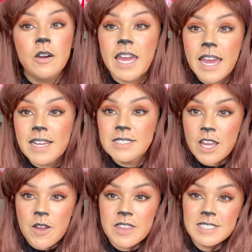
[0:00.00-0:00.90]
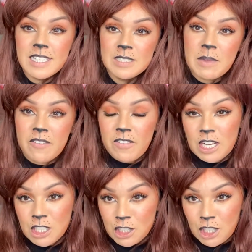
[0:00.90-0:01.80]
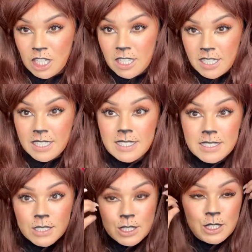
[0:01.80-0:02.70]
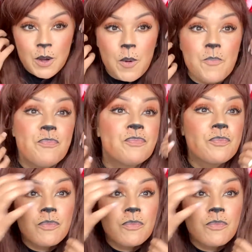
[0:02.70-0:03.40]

Okay, okay so, so this, this is my finished, finished look. look. So, so